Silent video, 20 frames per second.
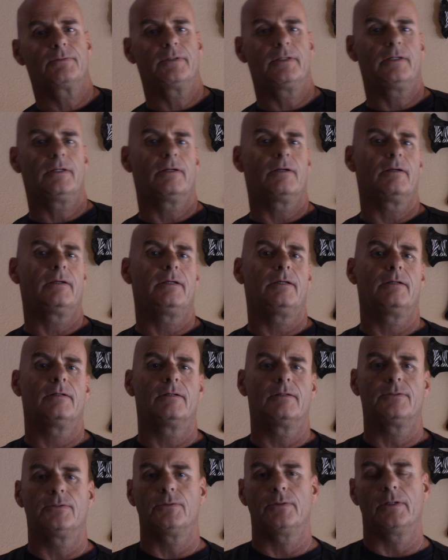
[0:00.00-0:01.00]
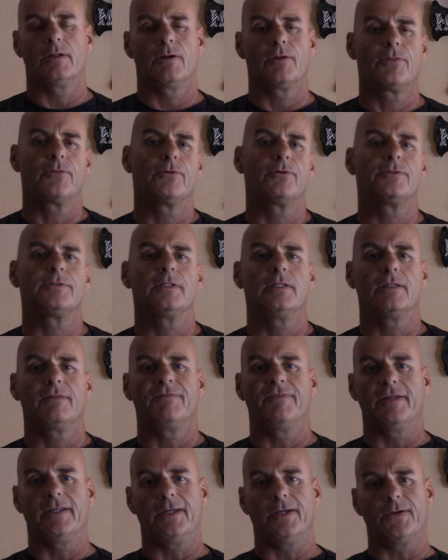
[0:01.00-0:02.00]
We are here doing our 13th
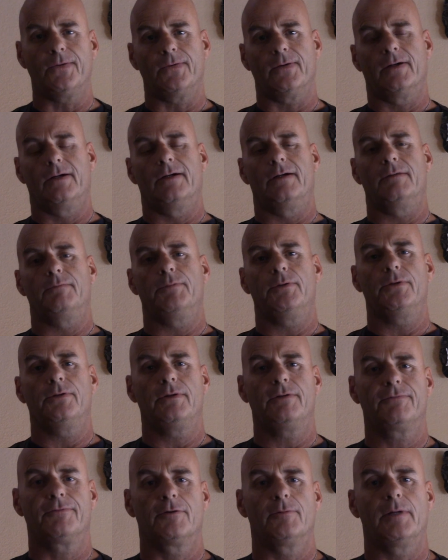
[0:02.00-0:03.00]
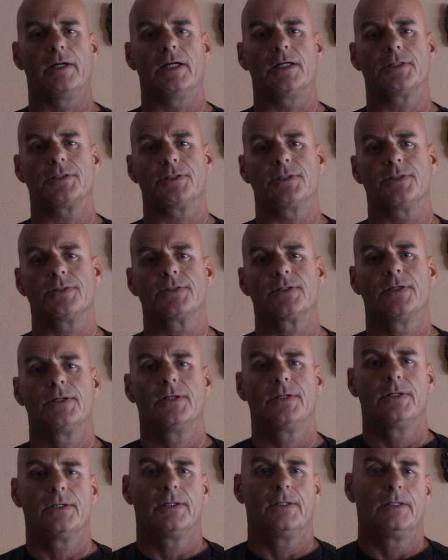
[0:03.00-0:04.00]
video on Beauty from Ashes.
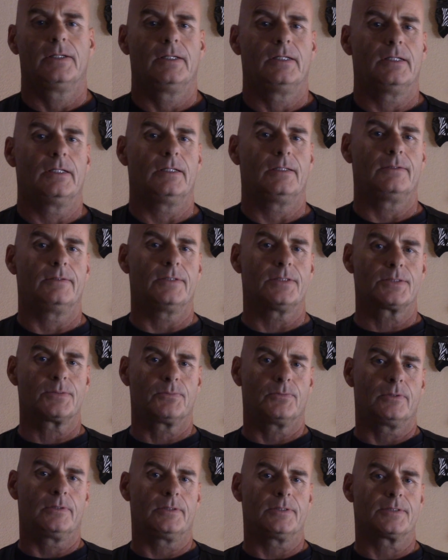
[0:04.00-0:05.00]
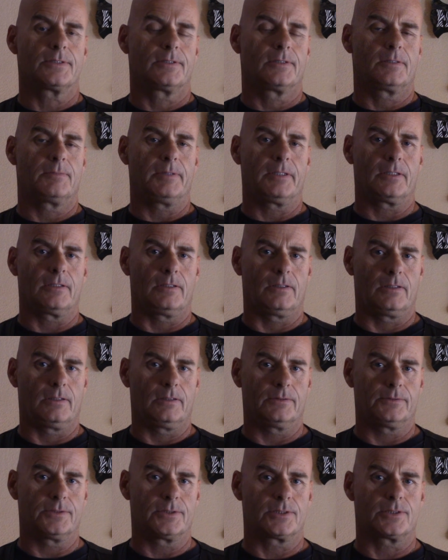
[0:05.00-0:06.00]
And this one is going to be
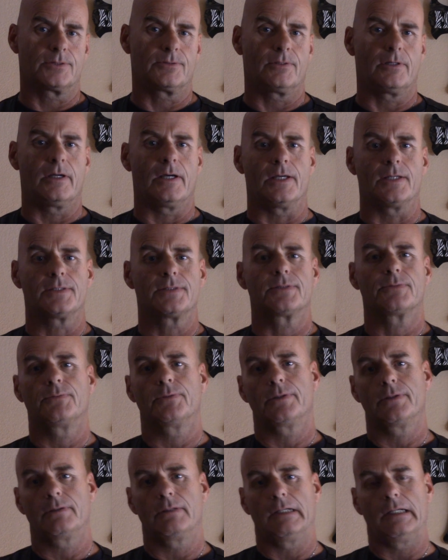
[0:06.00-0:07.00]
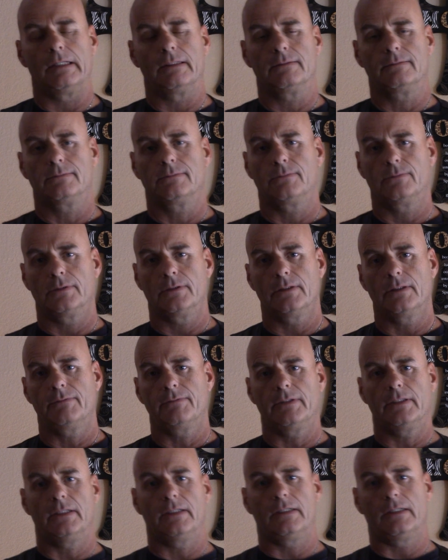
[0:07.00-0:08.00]
called Distress. We're
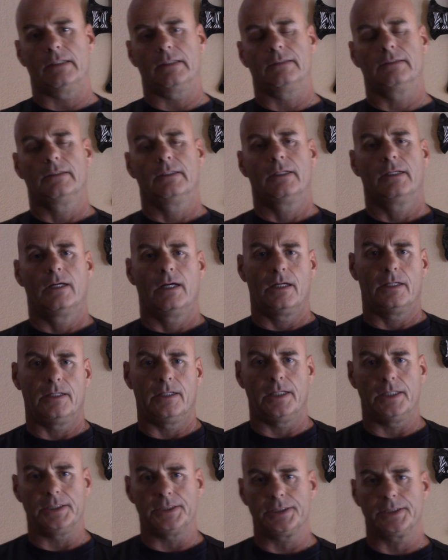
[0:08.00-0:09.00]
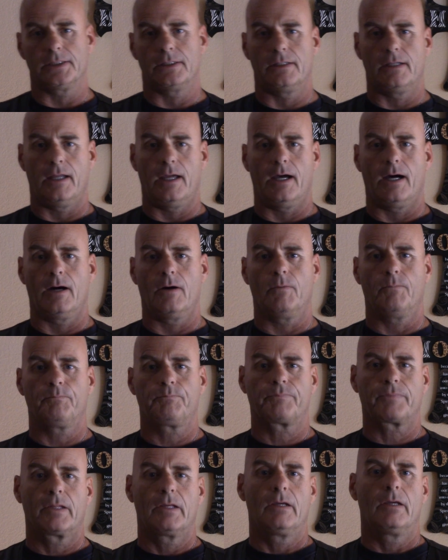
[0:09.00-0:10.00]
living in a nation now.
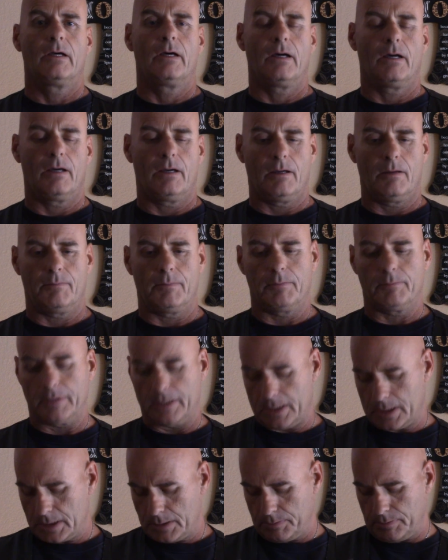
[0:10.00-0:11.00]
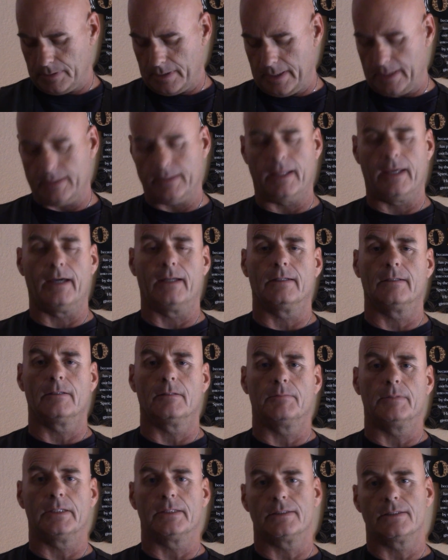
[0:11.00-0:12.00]
I'm going to explain that a
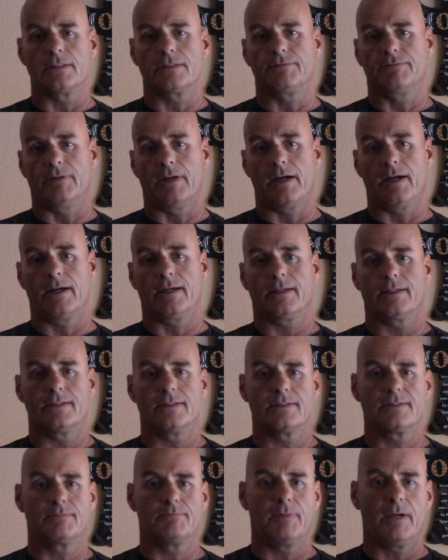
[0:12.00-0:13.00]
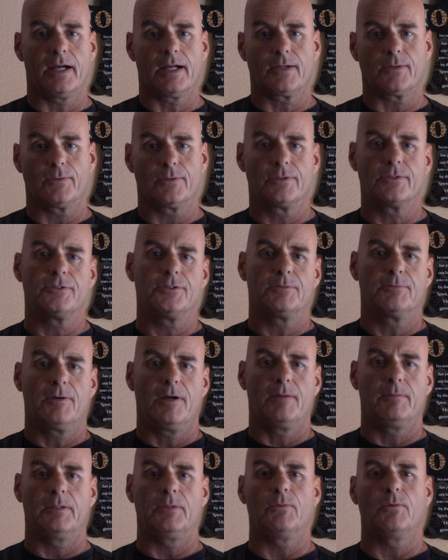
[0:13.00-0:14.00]
little bit. This flag is backwards. You're
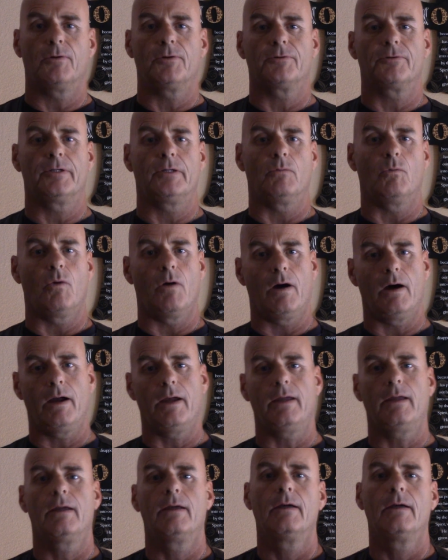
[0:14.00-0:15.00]
probably wondering why.